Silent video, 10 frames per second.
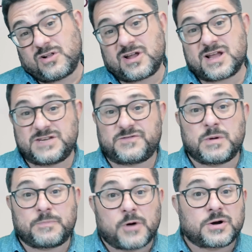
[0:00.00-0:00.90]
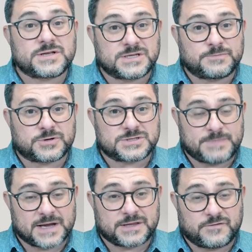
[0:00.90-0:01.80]
in all honesty, from a partisan
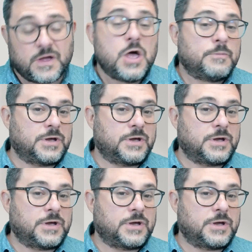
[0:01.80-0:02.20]
perspective,